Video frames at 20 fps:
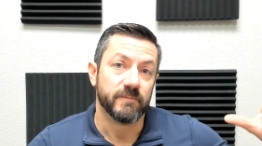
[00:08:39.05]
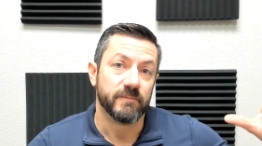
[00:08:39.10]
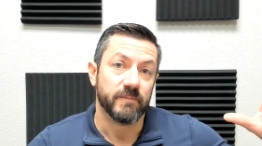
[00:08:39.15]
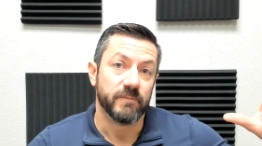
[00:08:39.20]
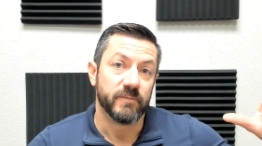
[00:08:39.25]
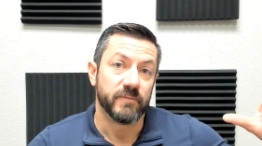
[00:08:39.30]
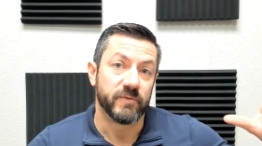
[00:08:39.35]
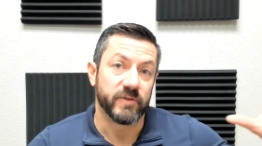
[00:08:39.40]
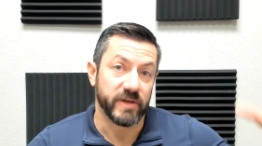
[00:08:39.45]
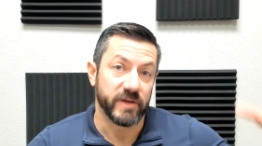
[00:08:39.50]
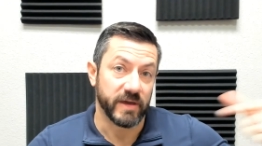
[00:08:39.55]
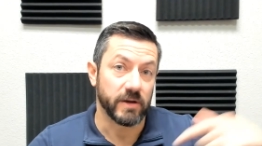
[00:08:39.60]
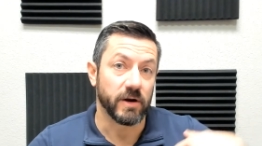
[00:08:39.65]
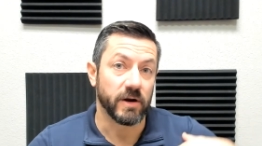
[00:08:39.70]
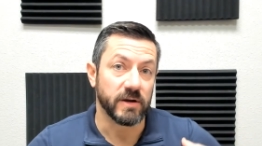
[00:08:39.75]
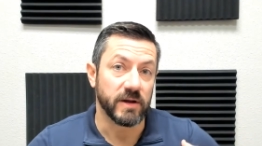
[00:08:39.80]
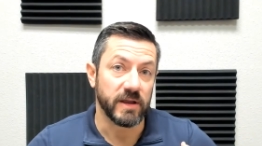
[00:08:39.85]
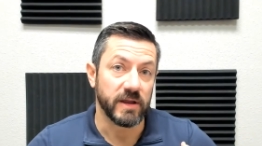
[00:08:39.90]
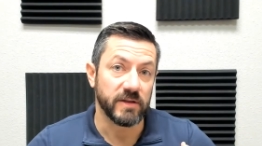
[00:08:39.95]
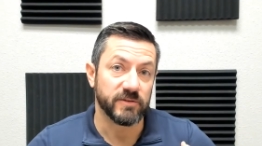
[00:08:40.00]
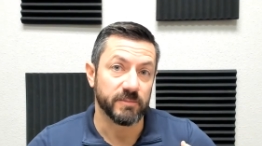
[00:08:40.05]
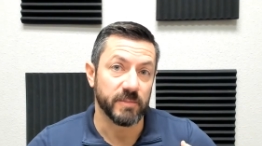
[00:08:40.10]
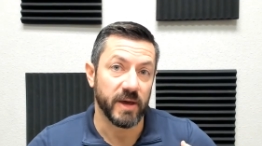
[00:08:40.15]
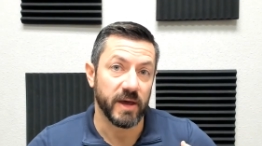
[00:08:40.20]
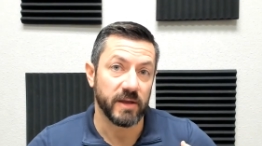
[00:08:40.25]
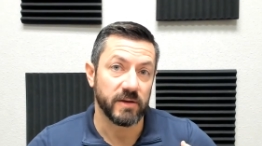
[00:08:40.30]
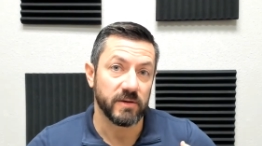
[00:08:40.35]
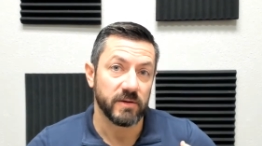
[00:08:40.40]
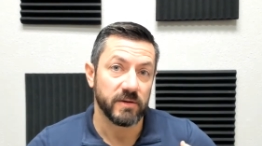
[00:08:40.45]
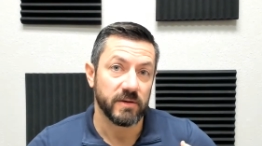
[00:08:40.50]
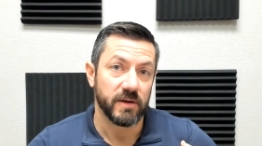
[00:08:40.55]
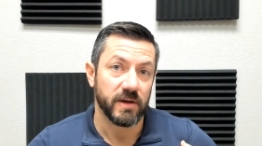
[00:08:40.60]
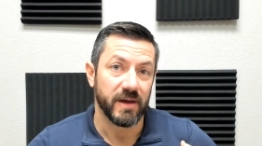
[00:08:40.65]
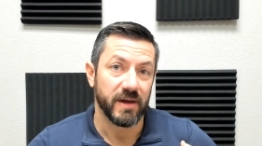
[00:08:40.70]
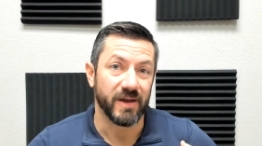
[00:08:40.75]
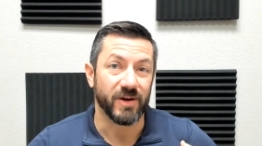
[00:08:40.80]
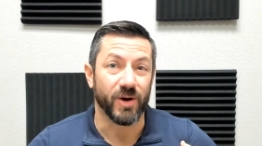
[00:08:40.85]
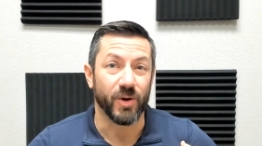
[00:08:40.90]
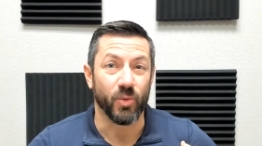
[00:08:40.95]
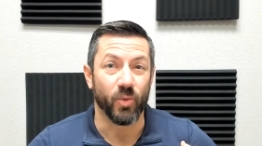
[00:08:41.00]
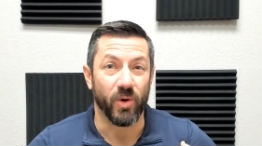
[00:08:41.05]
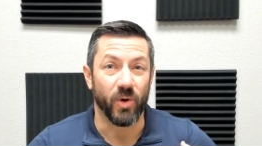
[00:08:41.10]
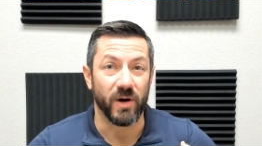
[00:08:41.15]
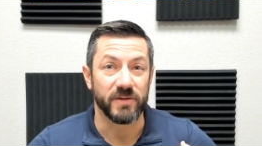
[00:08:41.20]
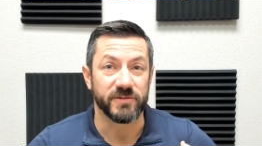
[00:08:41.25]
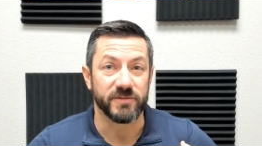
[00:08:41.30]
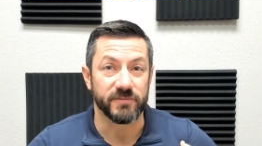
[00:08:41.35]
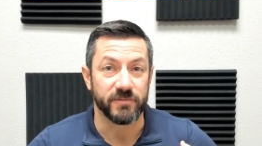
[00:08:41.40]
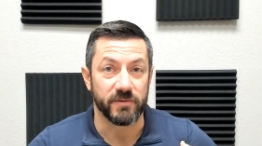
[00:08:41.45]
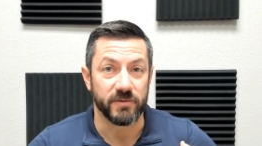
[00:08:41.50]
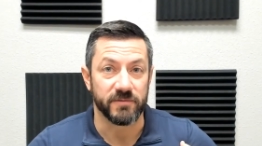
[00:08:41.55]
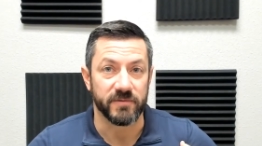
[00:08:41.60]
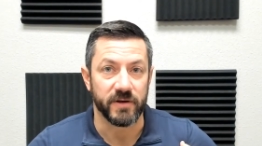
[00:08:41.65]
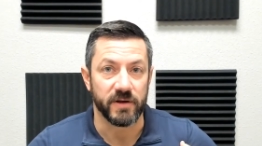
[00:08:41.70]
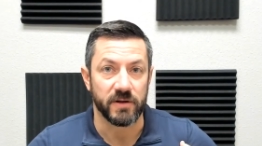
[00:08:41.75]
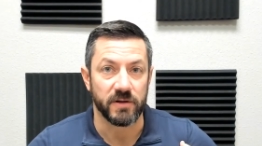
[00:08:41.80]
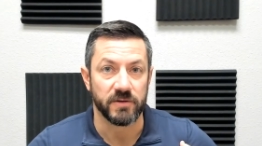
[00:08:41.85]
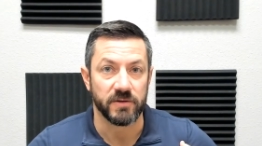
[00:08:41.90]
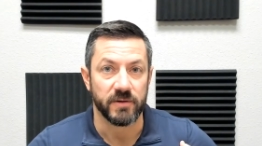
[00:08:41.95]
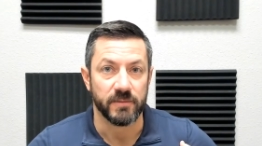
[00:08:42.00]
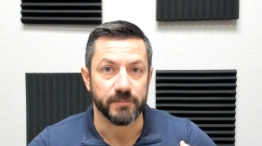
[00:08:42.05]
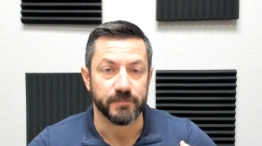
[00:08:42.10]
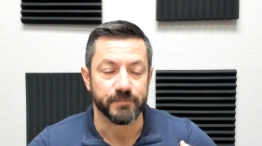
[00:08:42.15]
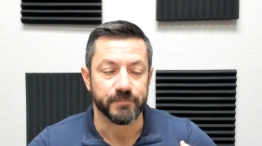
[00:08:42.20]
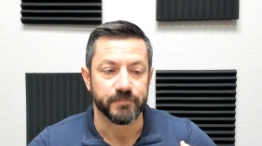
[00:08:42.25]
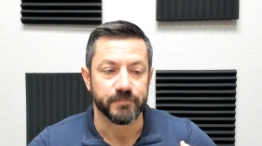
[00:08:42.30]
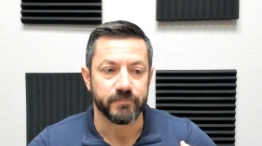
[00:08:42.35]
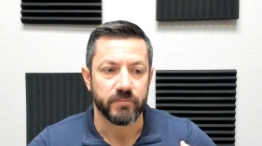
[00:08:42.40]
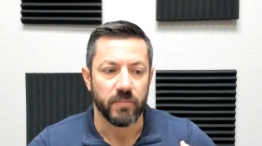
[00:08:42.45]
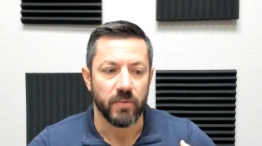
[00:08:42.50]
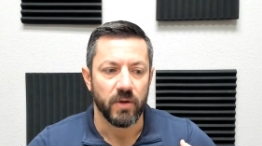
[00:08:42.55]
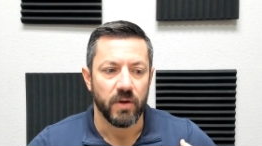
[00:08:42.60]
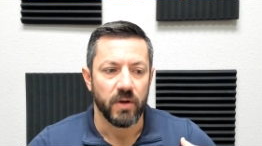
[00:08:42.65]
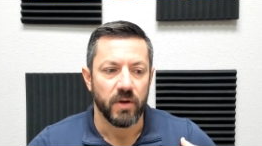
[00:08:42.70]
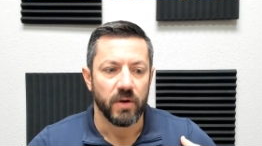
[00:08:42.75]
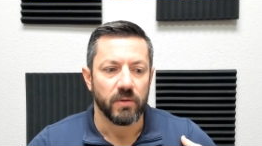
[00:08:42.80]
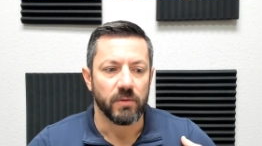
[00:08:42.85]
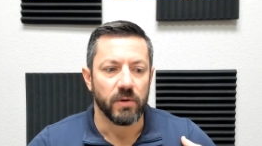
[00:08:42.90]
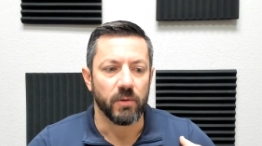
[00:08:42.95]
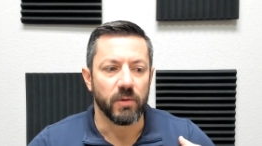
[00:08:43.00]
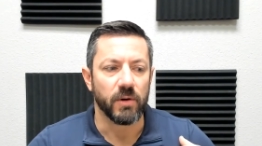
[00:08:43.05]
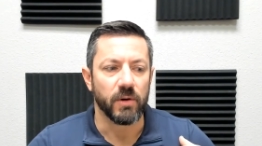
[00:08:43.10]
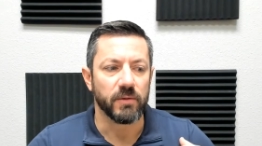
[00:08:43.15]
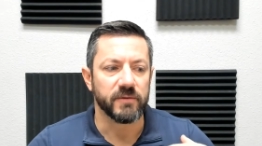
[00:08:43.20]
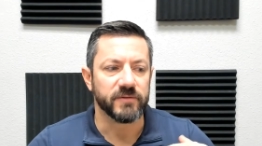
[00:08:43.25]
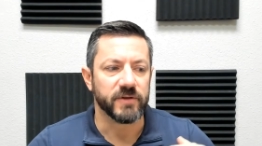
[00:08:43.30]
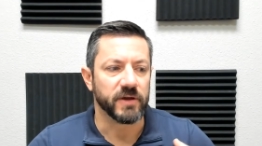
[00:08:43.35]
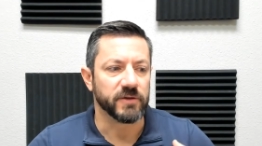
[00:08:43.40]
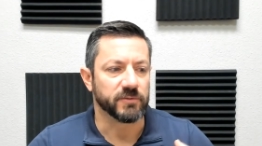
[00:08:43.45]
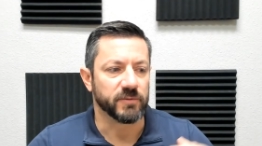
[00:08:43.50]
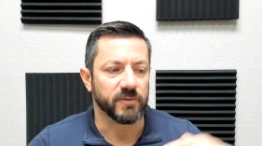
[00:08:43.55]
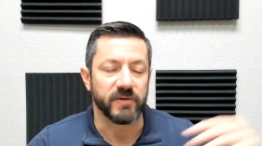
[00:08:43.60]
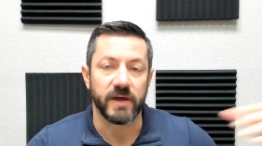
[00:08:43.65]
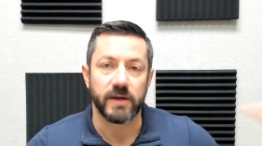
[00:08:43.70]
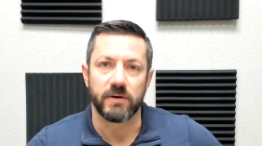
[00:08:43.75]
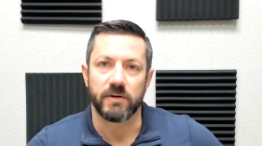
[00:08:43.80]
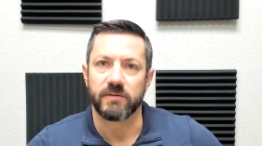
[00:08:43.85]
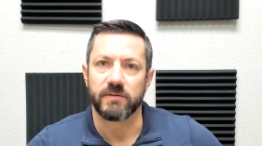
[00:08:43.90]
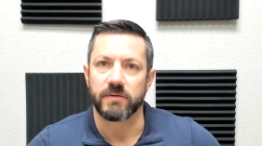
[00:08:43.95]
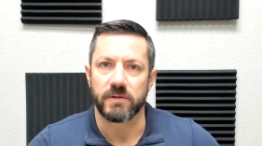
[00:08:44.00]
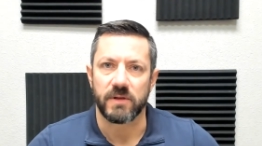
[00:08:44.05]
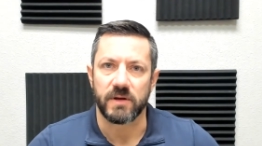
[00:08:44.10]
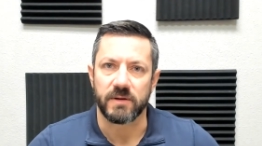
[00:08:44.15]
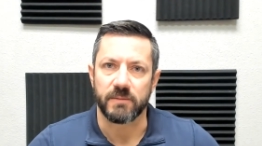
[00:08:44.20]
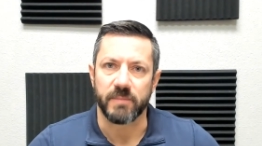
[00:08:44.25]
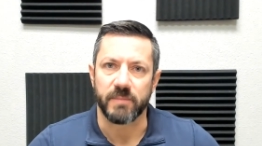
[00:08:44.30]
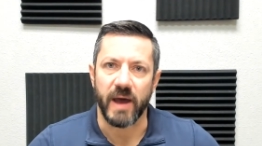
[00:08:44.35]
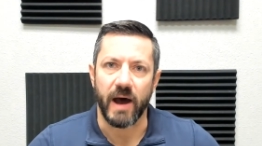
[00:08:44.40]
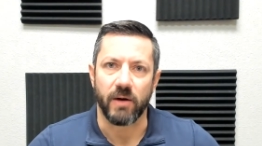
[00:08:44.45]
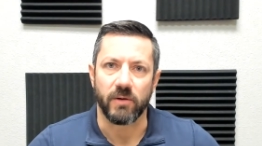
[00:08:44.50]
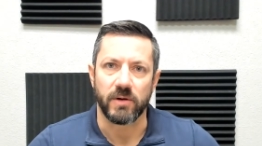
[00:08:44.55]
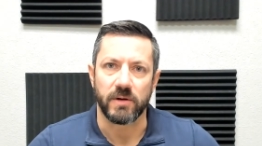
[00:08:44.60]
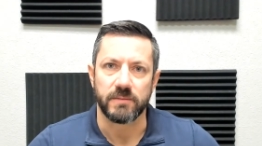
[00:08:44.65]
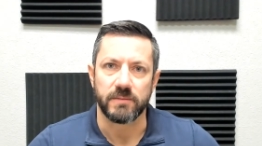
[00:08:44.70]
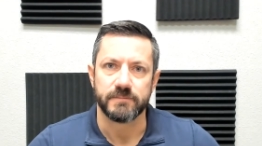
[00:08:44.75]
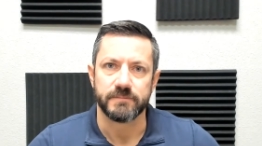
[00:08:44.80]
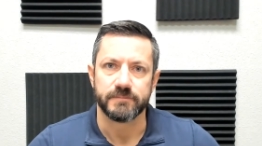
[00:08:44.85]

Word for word: to get our needs met and our wants fulfilled, well, what we've done is we've handed over a lot of power.